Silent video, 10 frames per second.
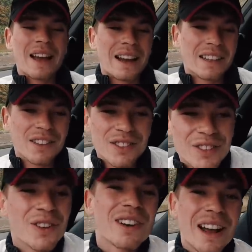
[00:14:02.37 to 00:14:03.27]
And it does
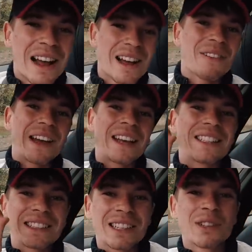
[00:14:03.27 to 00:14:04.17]
not have a
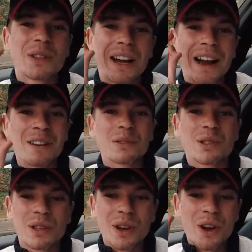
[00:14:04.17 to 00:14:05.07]
single
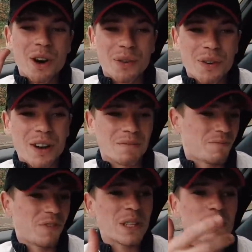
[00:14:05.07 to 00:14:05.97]
ounce of
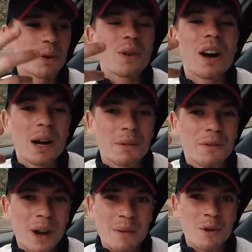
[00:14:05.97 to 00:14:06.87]
visible carbon
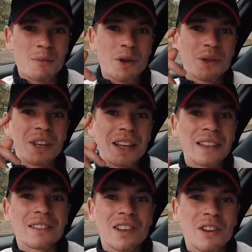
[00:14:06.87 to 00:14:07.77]
fiber on both the
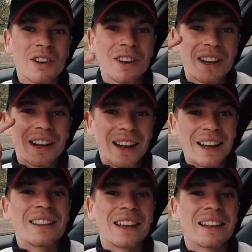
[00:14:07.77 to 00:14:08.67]
interior
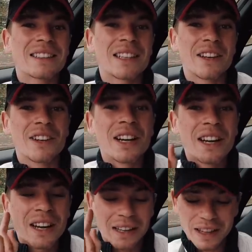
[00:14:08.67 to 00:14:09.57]
and the exterior.
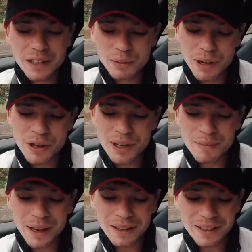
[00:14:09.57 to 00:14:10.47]
And that's where you can
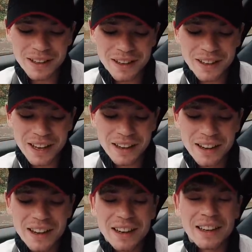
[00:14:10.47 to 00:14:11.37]
make this car get
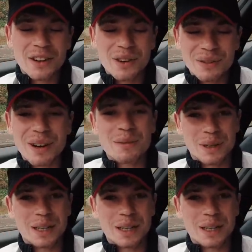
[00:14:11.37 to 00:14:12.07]
incredibly